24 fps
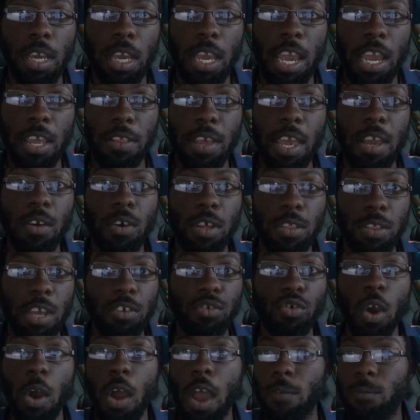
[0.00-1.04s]
And they
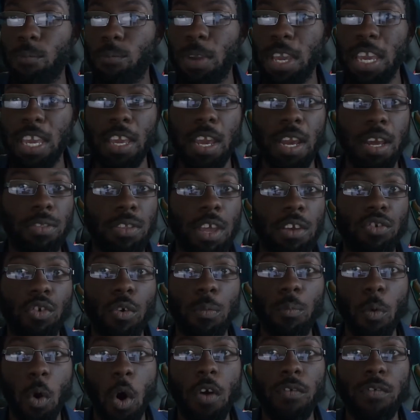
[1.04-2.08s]

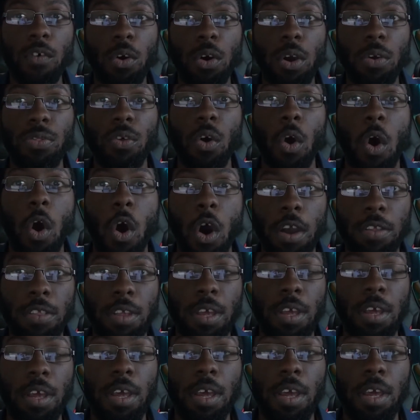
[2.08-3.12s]
should more focus
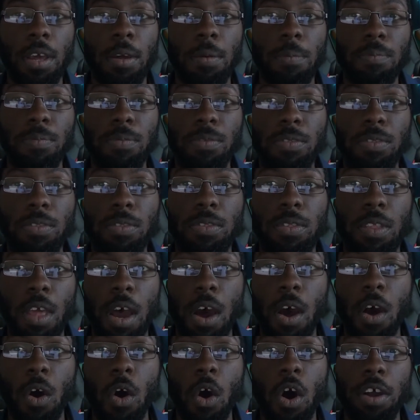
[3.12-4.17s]
on
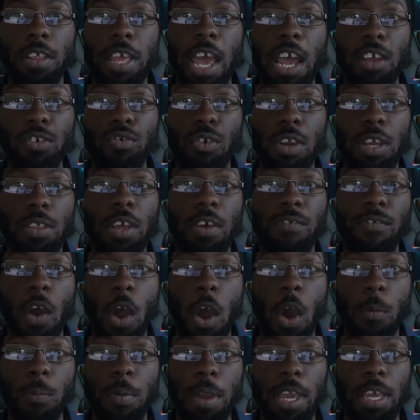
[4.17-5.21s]
actually
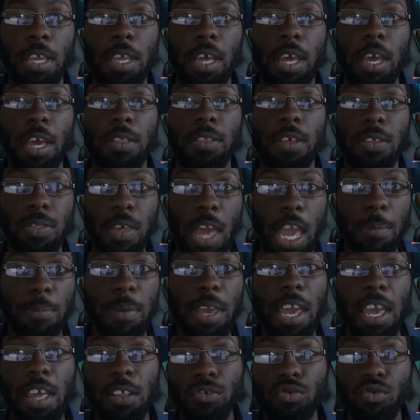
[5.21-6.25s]
developing the same
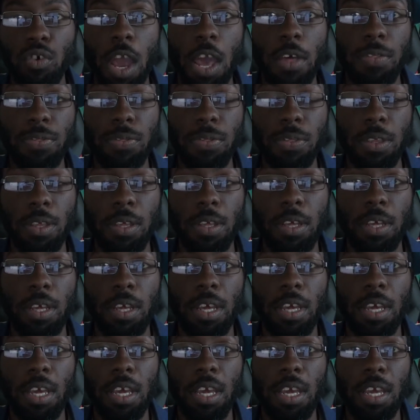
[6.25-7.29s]
interests
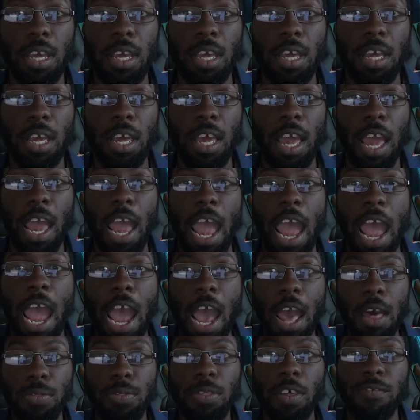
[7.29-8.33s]

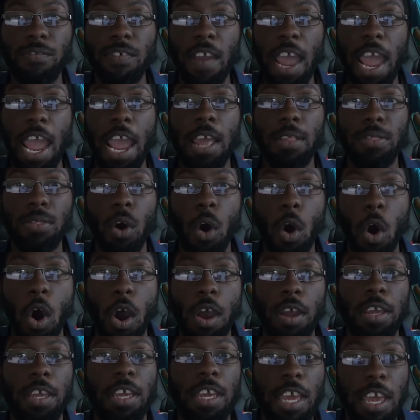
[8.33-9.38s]
as the fans
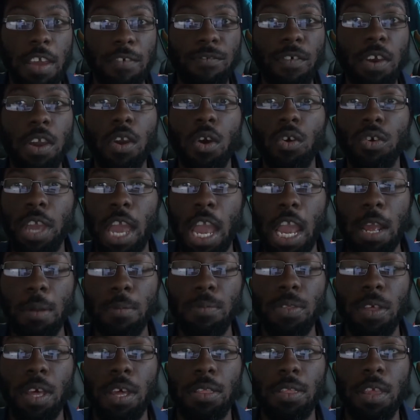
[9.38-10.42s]
are in video
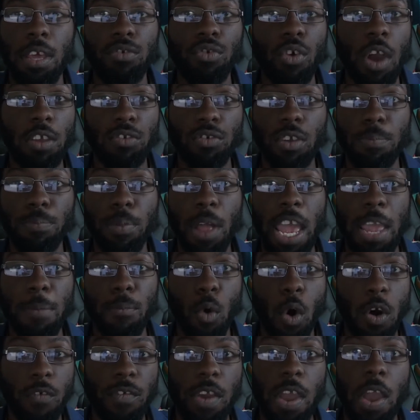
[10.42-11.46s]
games. They should actually play
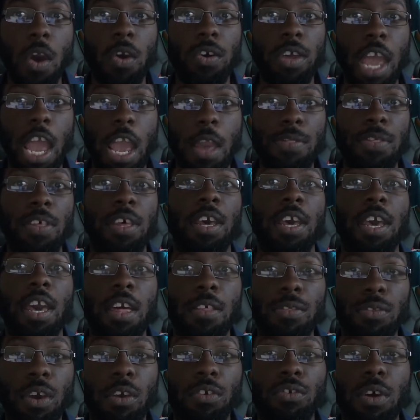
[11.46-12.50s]
more video games
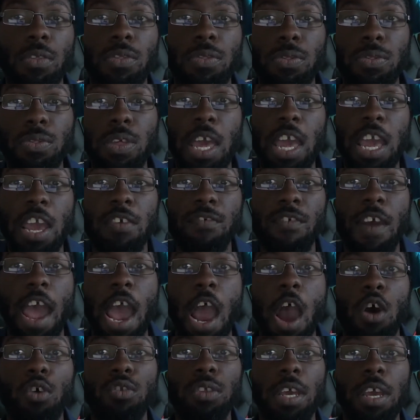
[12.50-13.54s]
instead of just sitting
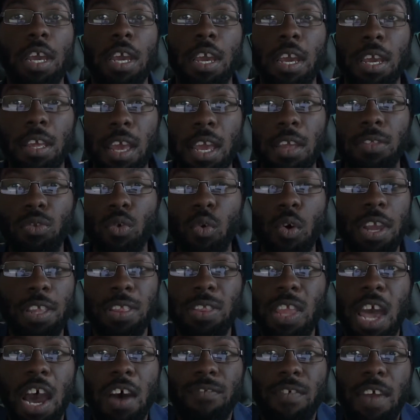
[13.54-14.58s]
around and
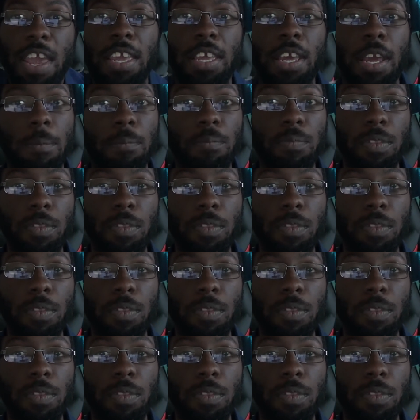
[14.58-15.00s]
doing nothing.